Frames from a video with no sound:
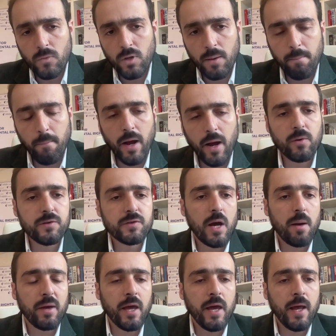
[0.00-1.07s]
migrants
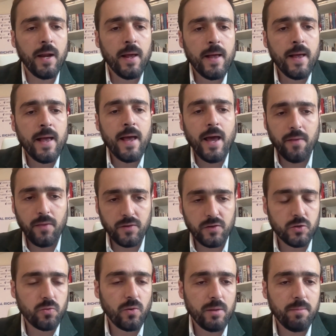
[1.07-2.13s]
coming in, and this
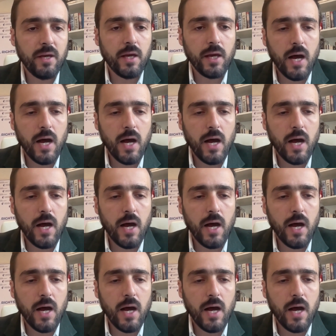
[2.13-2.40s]
is really being